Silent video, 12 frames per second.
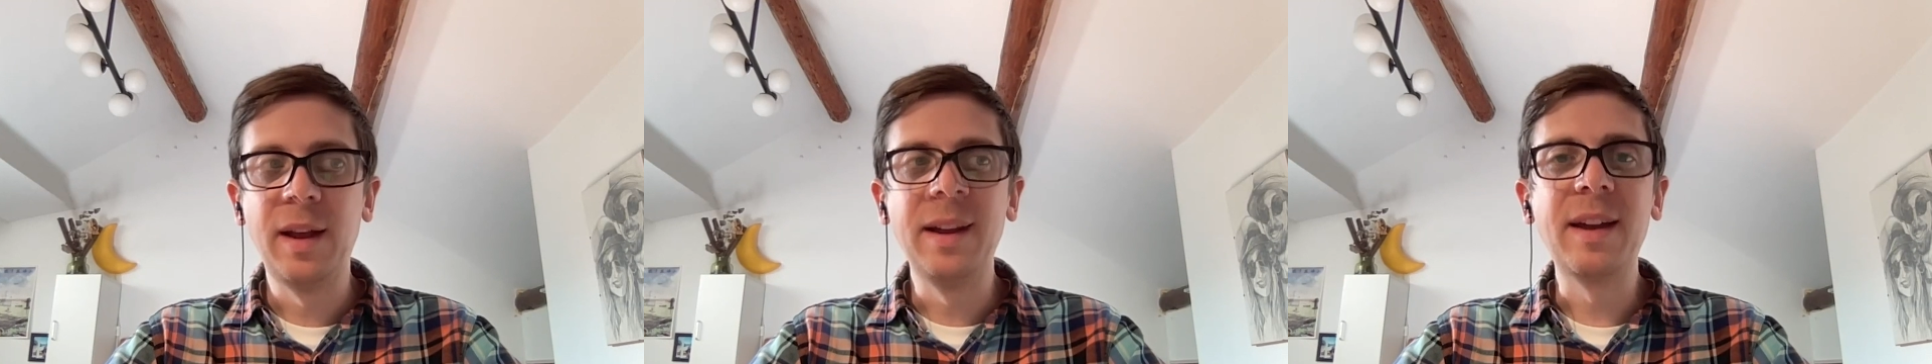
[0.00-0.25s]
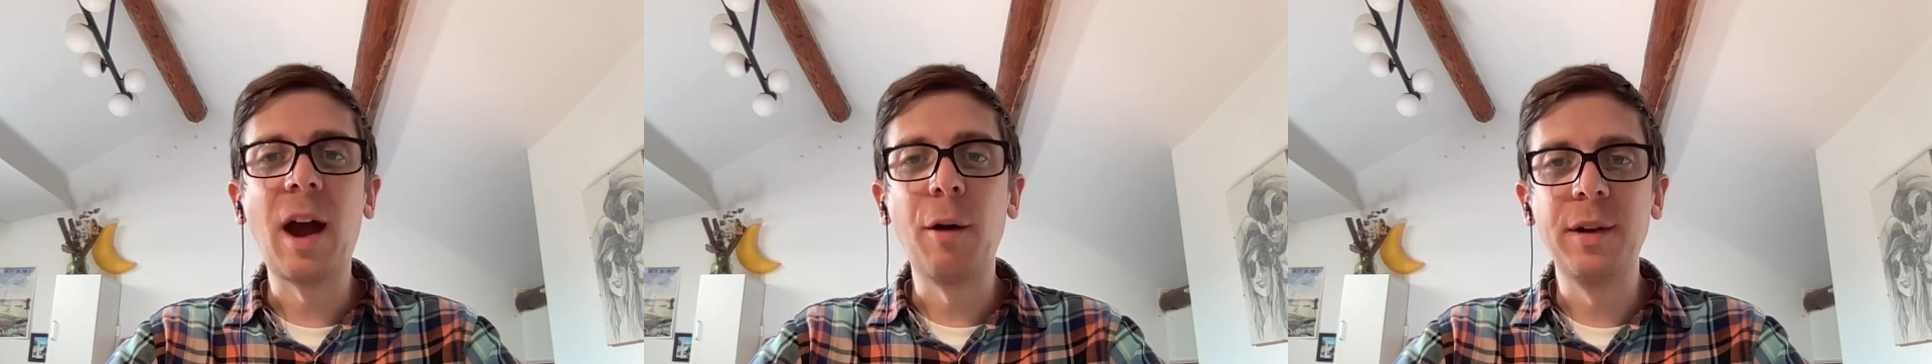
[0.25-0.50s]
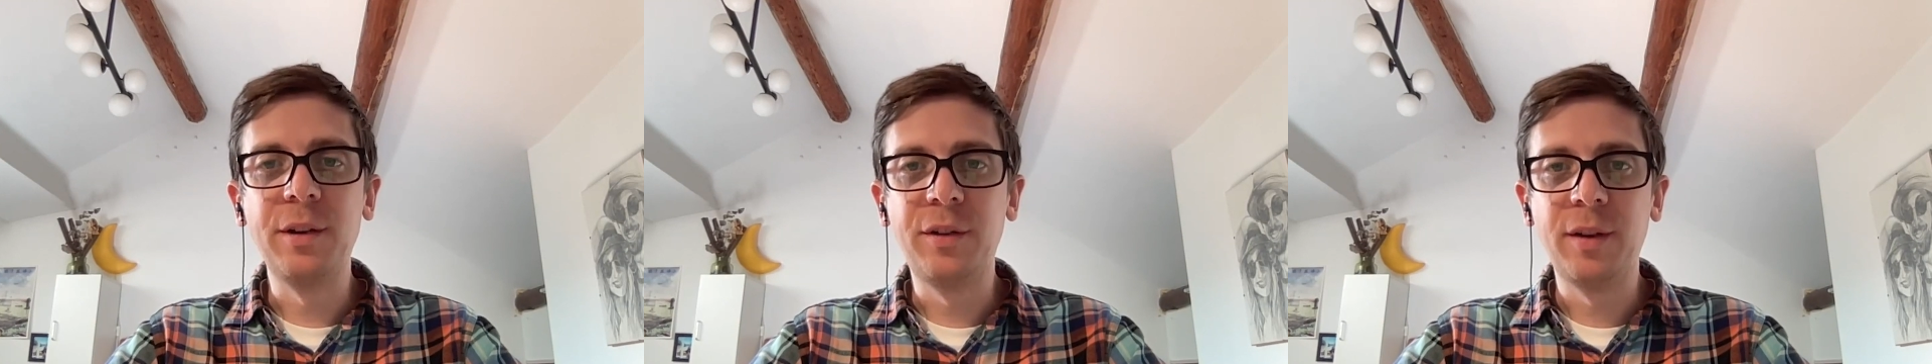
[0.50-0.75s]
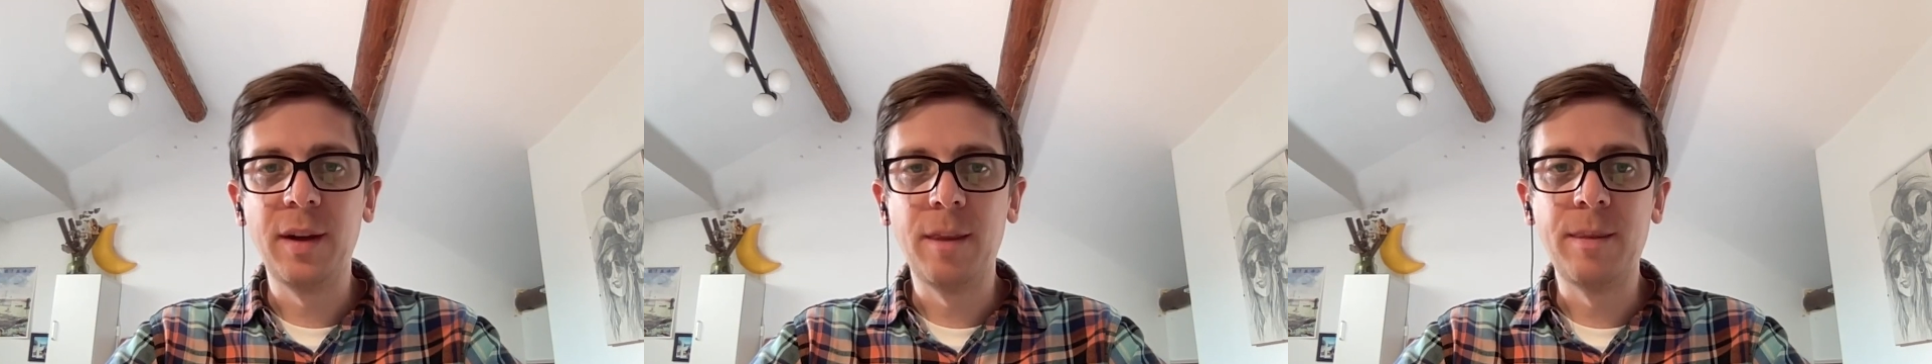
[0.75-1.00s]

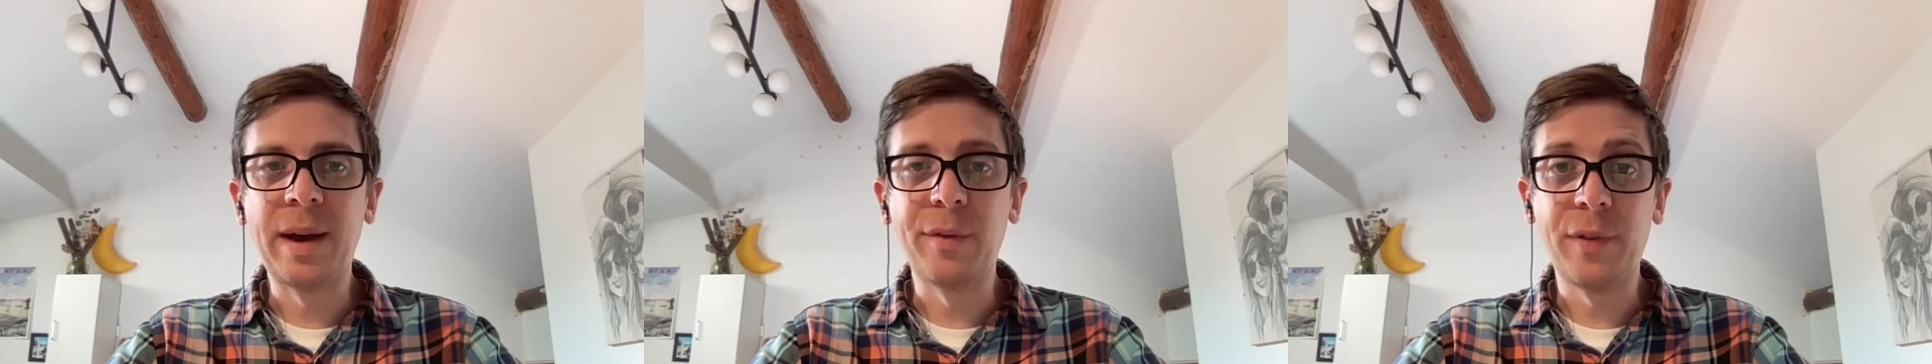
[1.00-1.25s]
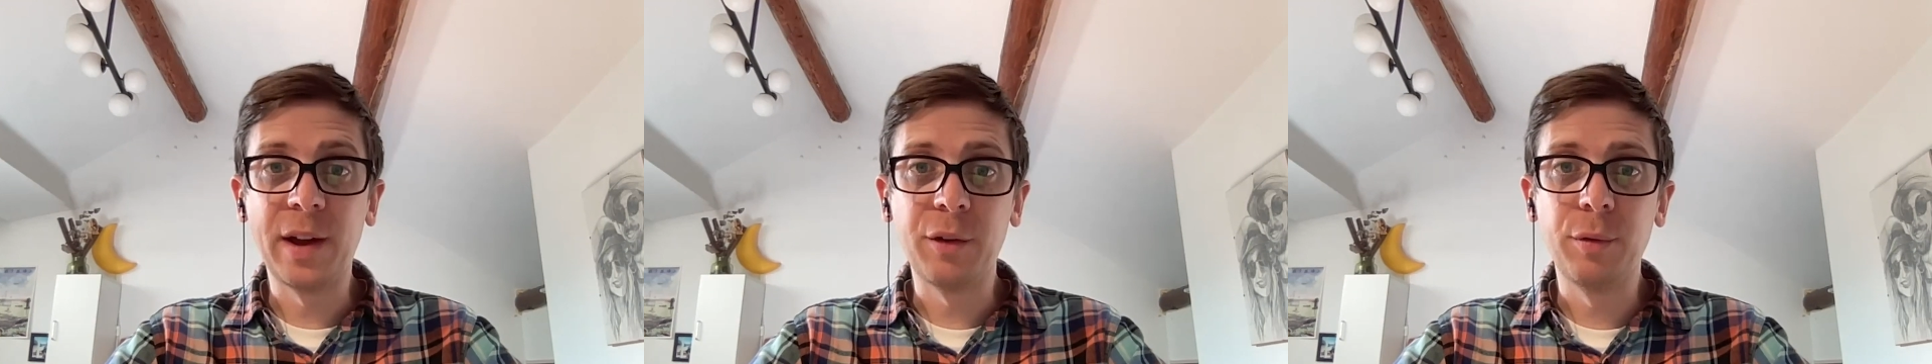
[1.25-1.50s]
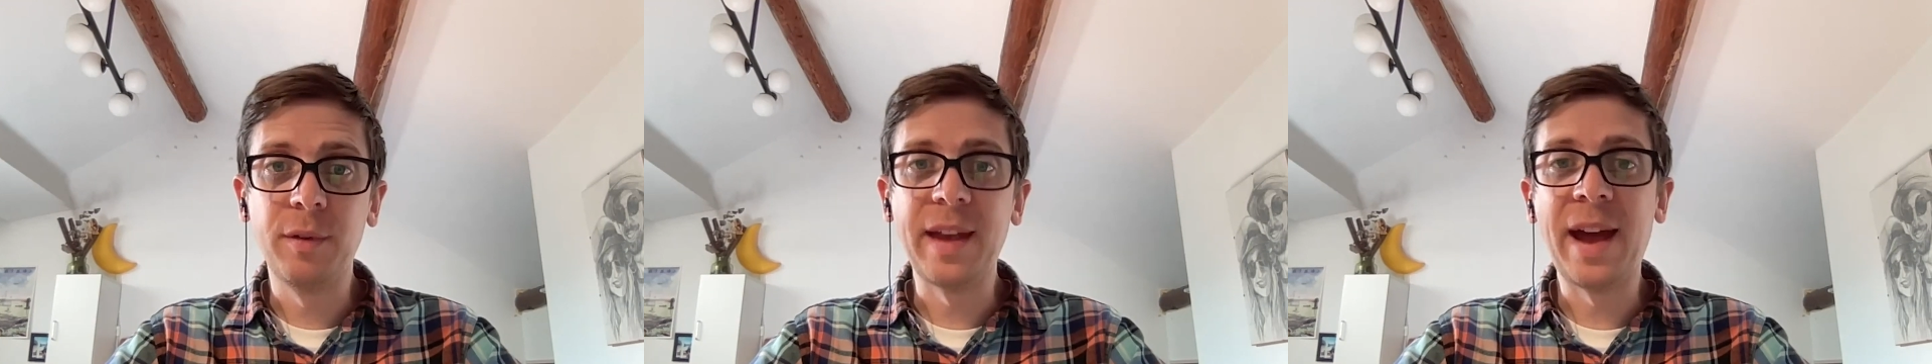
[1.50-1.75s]
encourage manufacturers